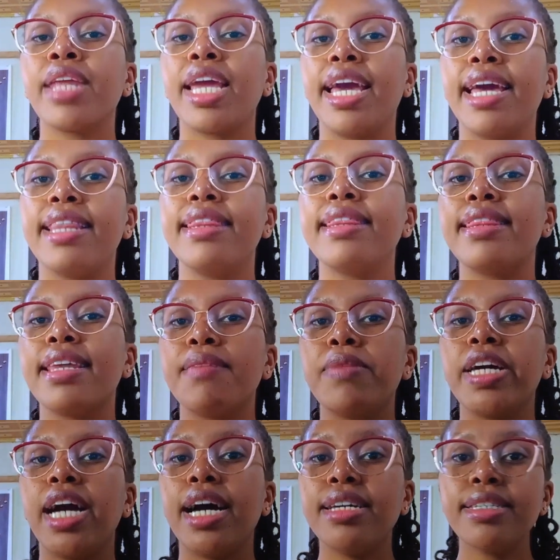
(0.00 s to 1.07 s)
And the
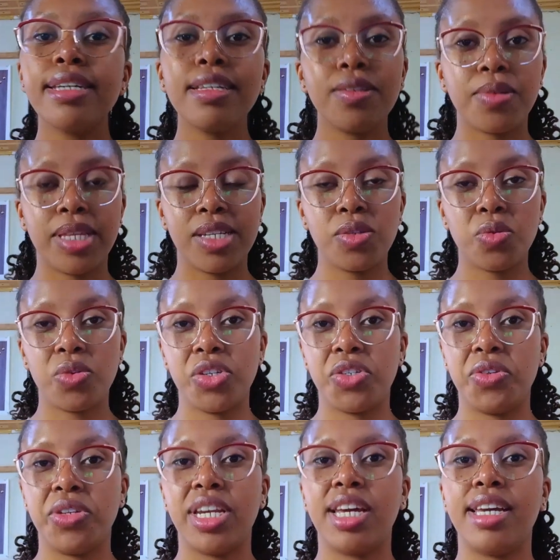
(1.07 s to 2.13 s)
answer to this
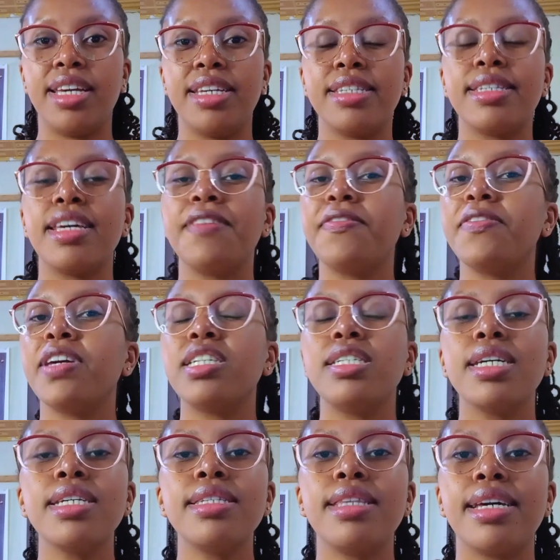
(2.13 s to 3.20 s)
question is, if you're
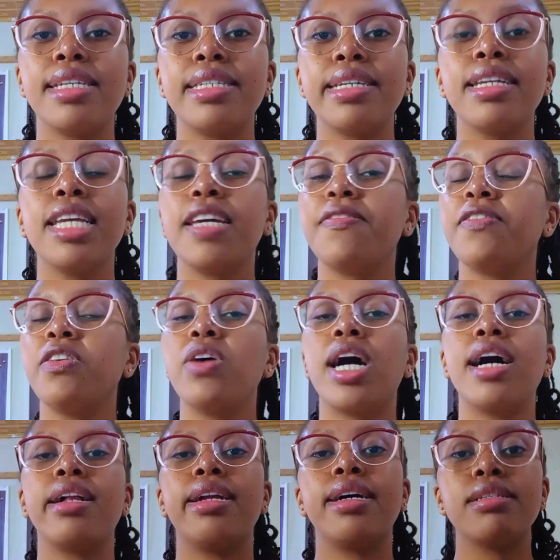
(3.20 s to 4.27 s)
just starting, if you
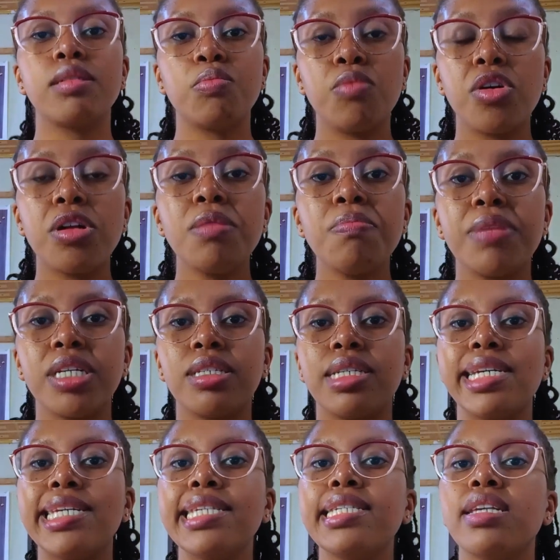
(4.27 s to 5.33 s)
are a small
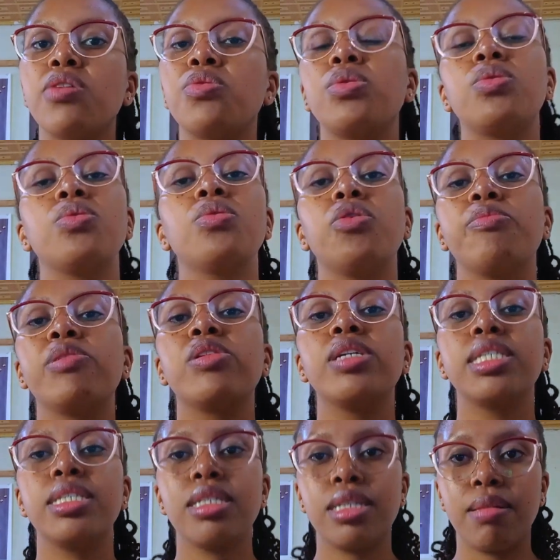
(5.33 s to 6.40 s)
business, Odoo
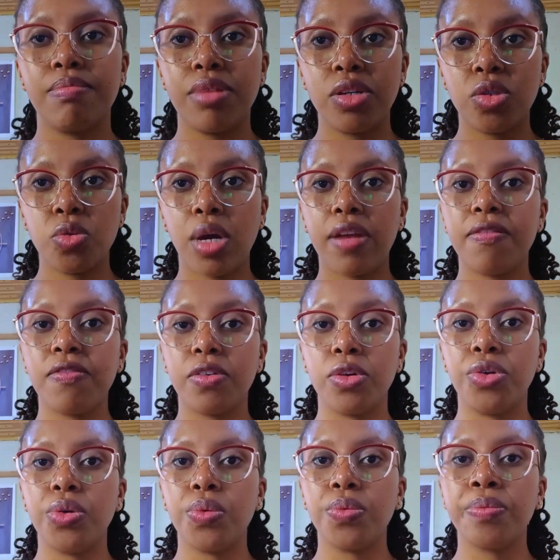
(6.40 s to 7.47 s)
Community is the best one for
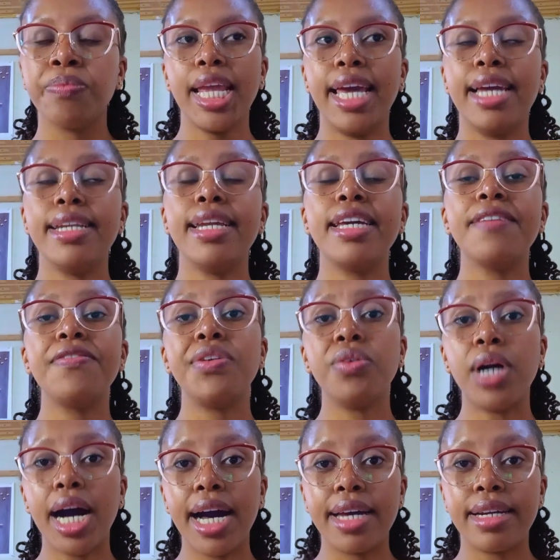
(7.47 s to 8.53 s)
you. And if
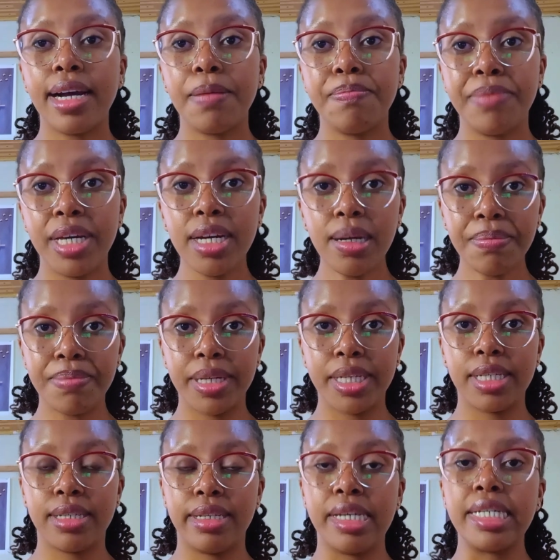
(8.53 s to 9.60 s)
you are a big
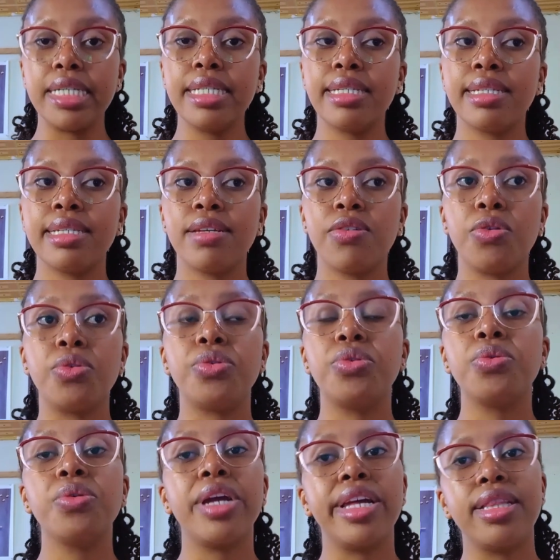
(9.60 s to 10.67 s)
business,
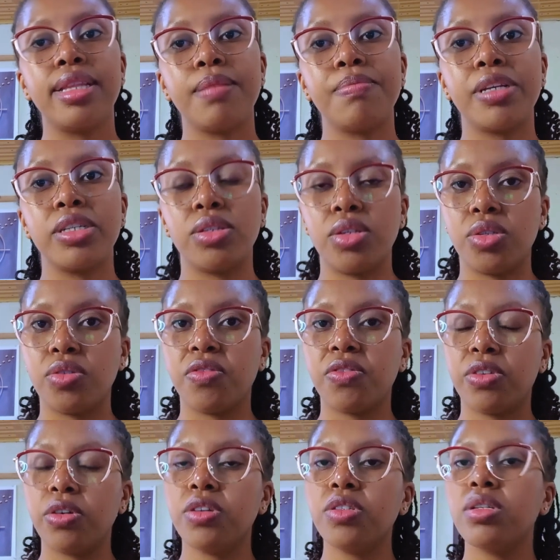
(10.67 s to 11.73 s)
Odoo Enterprise is, of
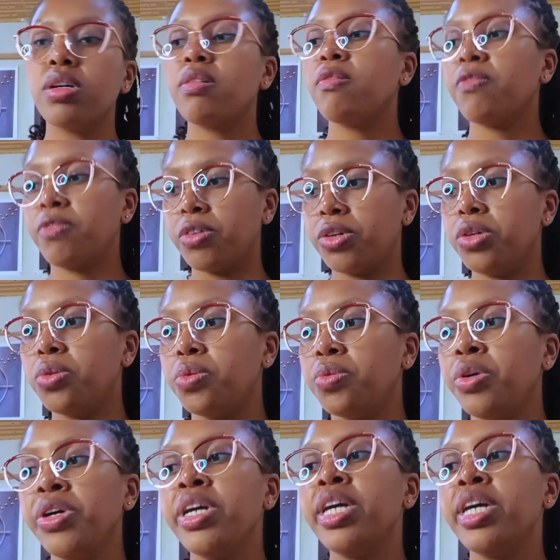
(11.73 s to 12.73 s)
course, for you.